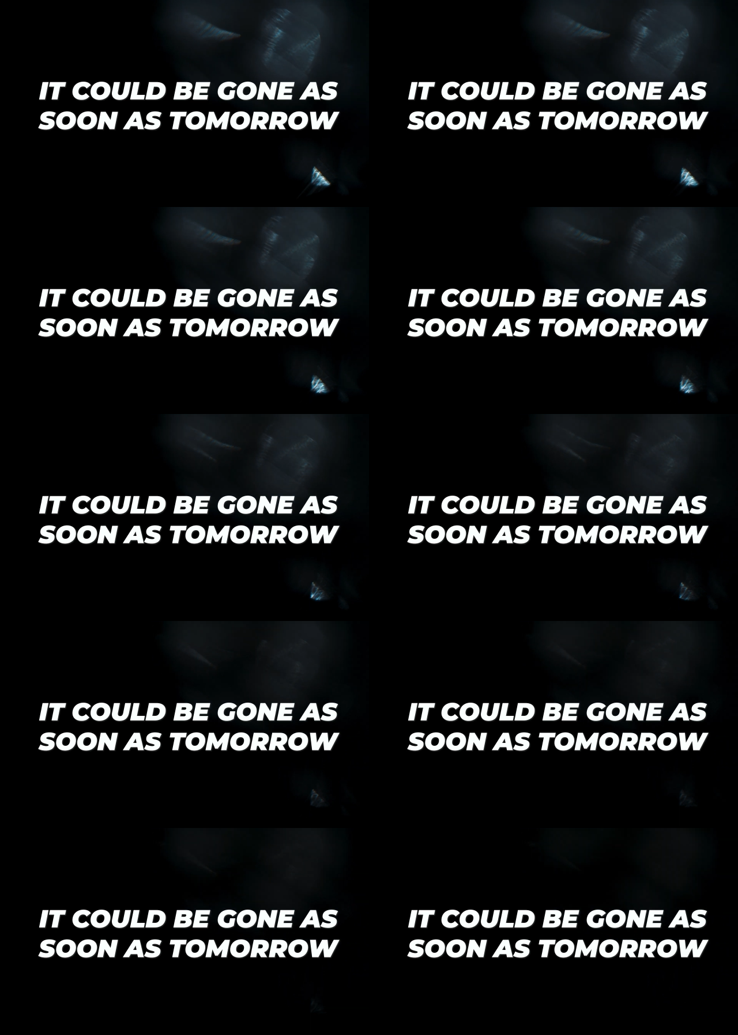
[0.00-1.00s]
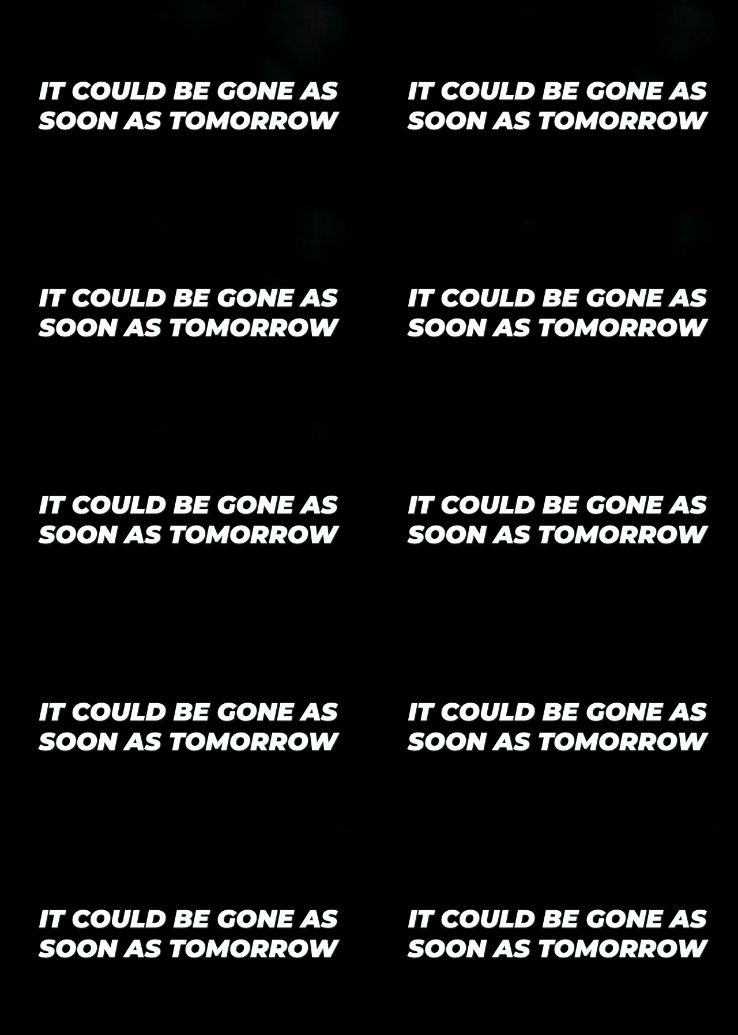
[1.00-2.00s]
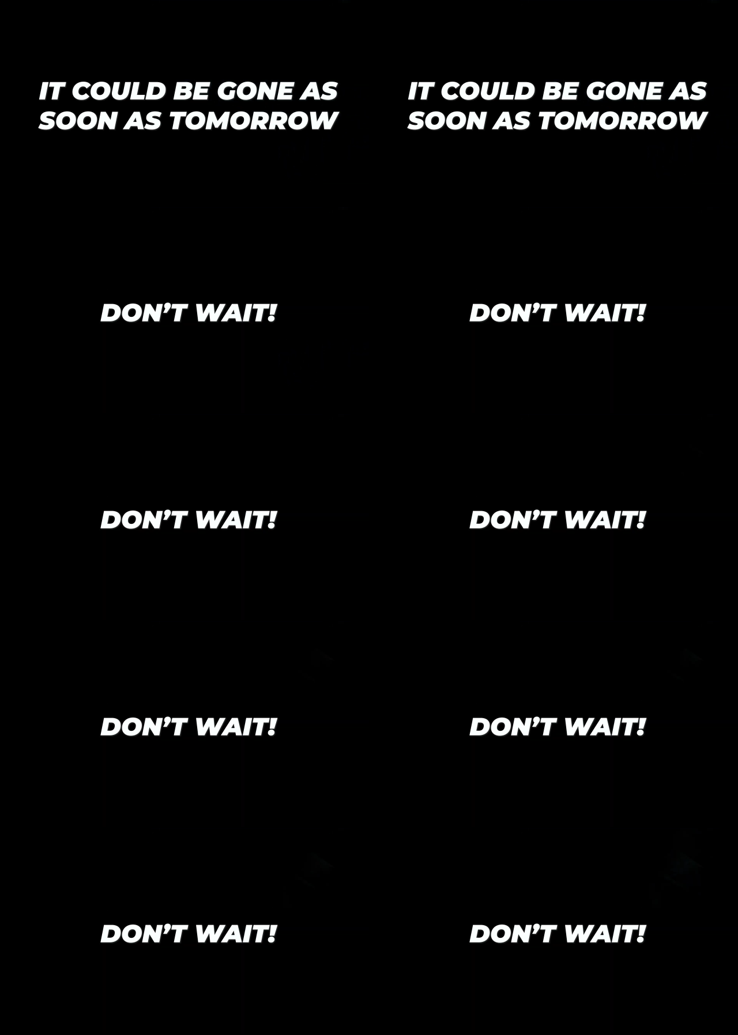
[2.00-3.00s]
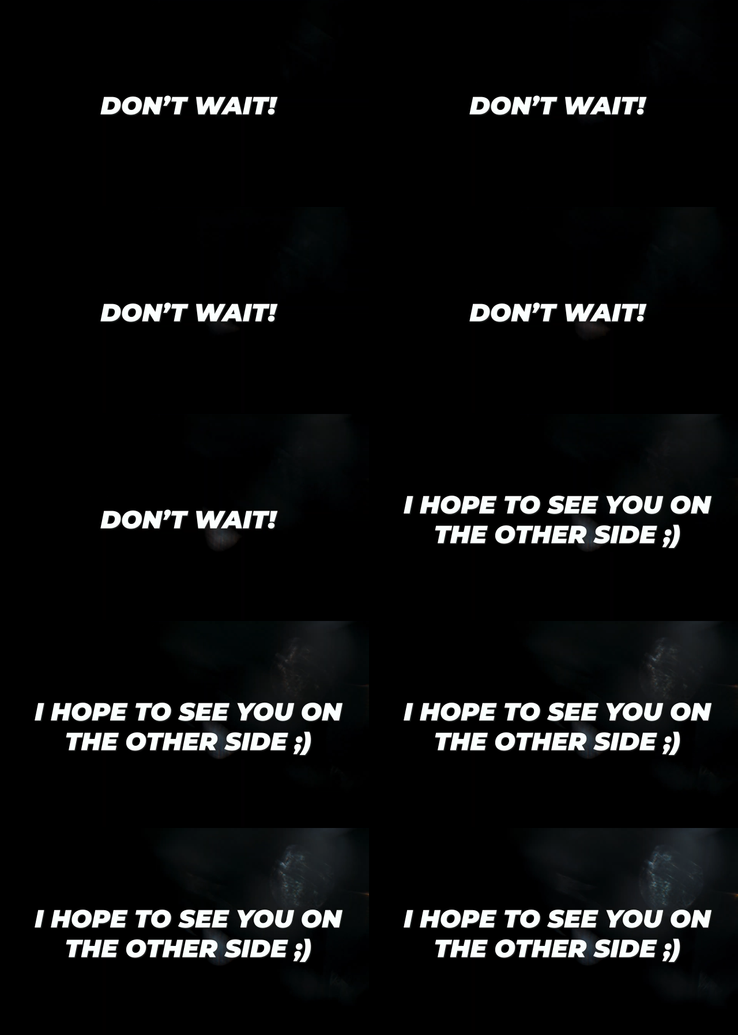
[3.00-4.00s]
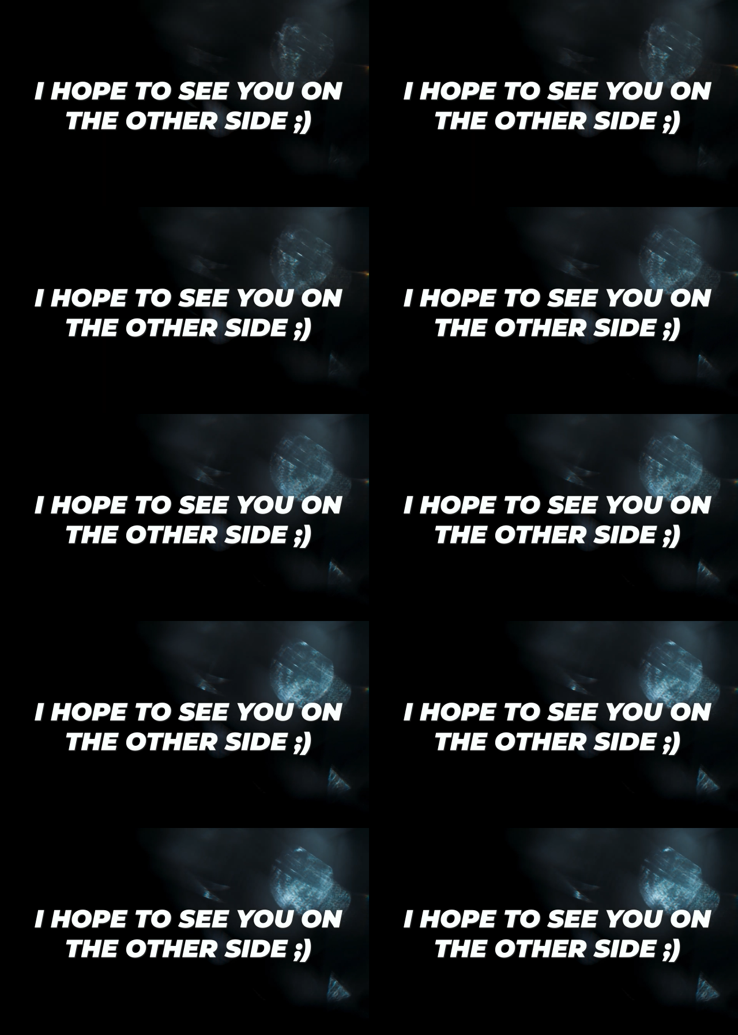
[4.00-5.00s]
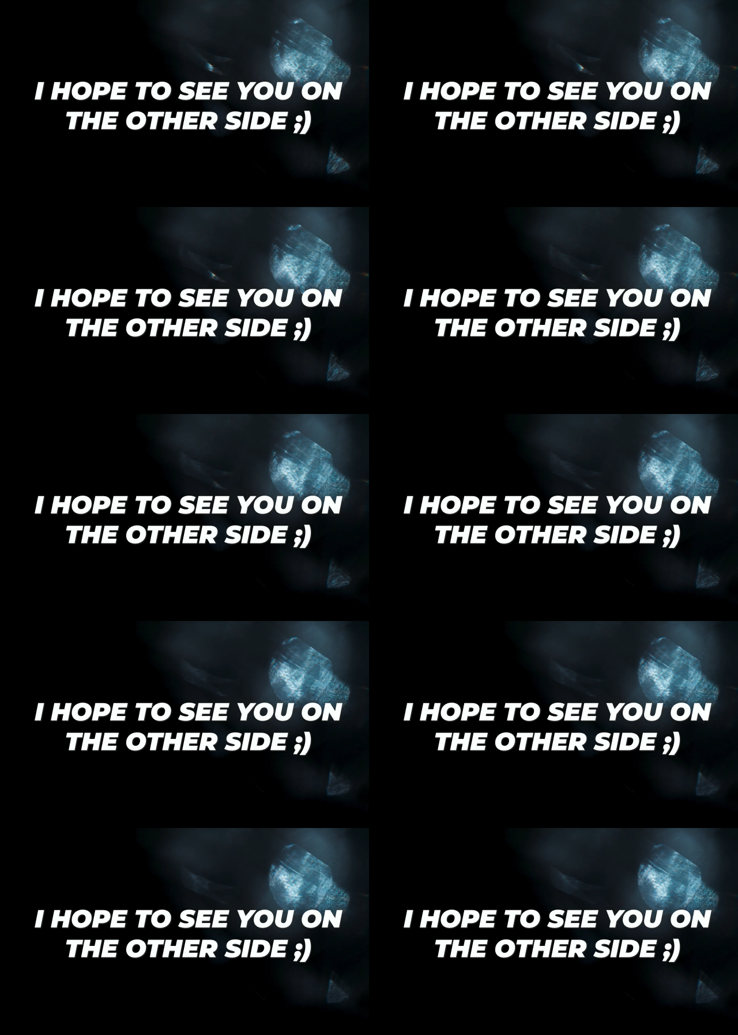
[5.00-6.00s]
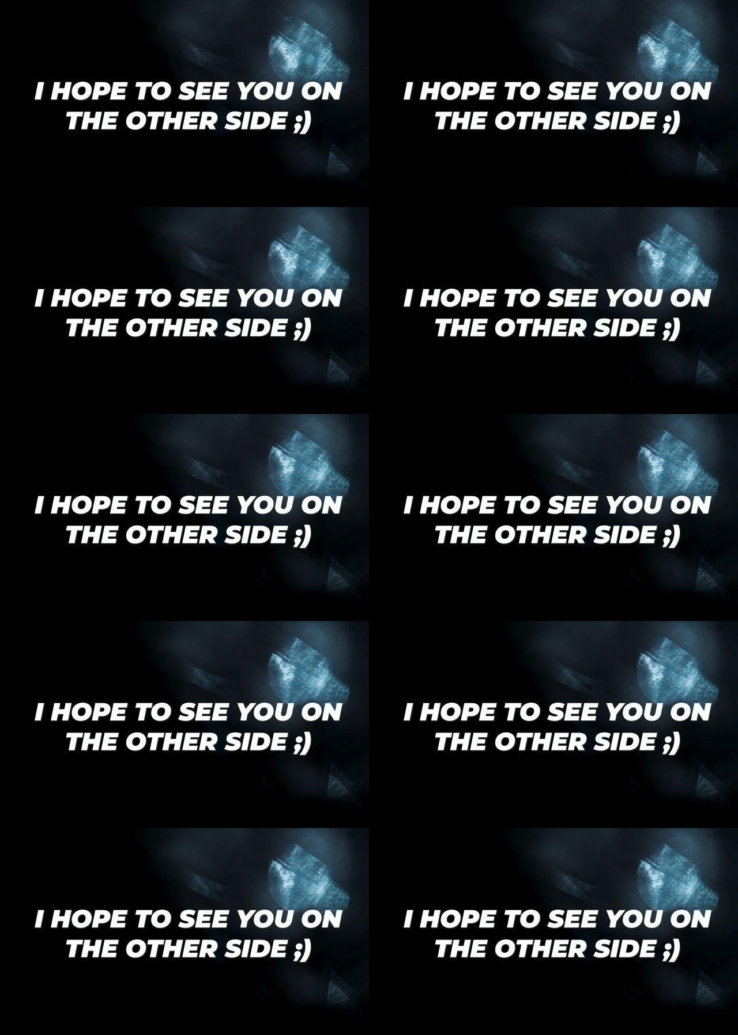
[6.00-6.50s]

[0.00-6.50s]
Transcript: (no speaker visible)